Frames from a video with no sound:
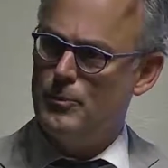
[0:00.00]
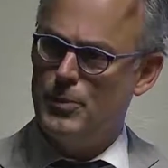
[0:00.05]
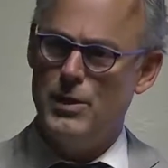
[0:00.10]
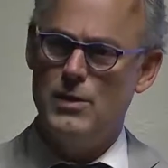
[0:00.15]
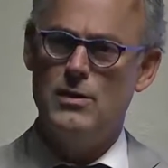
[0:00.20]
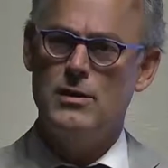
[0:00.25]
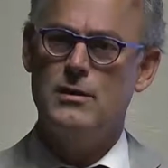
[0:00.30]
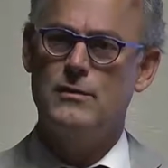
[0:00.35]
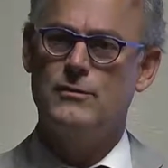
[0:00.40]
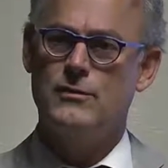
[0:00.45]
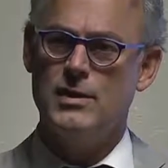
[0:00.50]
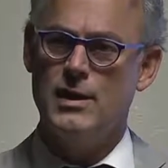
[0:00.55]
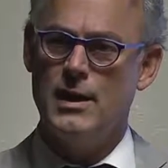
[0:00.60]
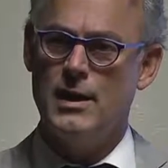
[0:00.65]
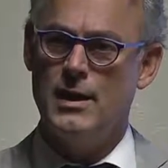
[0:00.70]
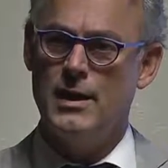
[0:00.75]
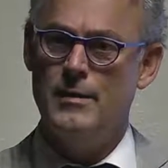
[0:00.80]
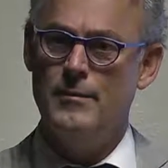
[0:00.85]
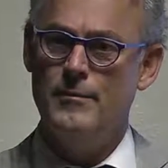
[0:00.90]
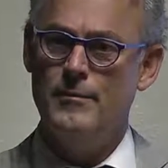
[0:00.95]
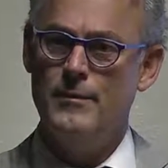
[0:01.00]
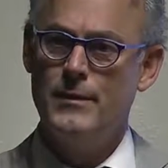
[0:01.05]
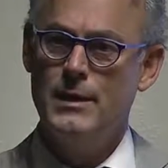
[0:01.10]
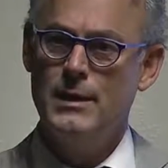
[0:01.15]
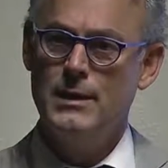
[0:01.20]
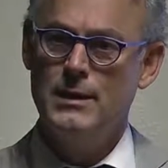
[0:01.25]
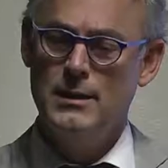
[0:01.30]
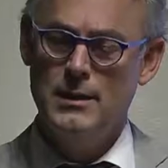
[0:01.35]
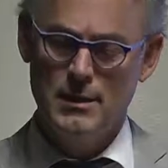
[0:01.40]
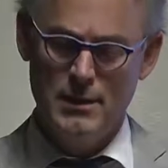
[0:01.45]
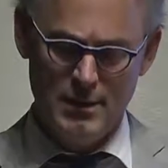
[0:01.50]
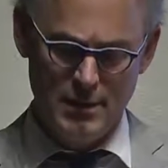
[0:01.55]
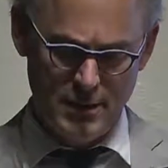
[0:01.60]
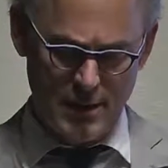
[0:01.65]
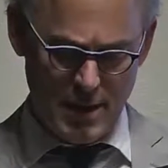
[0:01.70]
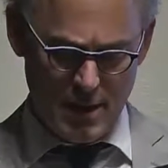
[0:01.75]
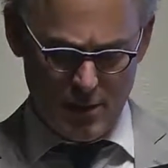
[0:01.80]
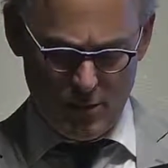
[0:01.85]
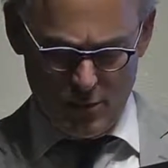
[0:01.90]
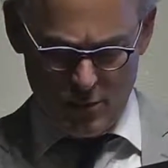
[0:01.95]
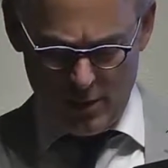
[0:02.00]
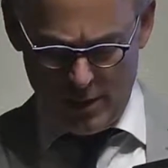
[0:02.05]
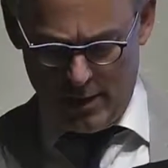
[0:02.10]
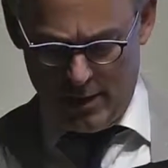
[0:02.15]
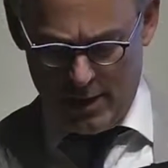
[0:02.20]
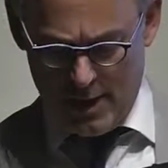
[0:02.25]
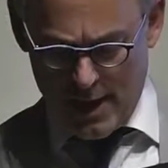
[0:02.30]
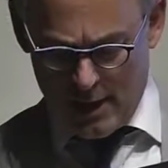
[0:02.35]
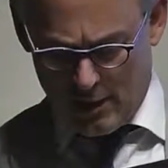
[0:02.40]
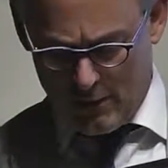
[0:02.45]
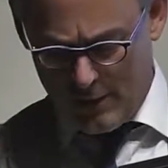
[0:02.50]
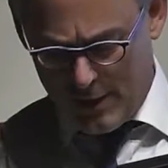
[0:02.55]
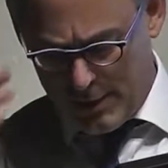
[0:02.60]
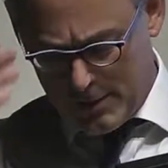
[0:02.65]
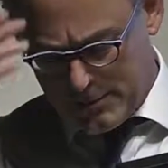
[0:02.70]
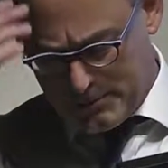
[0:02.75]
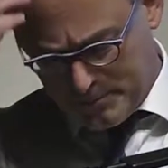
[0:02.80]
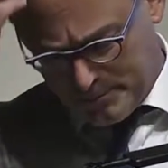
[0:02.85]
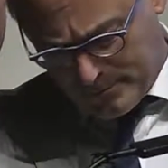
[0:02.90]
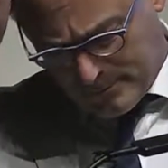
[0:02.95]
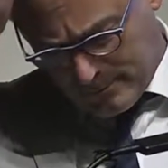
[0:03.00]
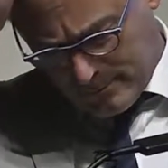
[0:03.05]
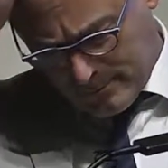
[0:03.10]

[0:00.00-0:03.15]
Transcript: period of time. Now, in the elevator,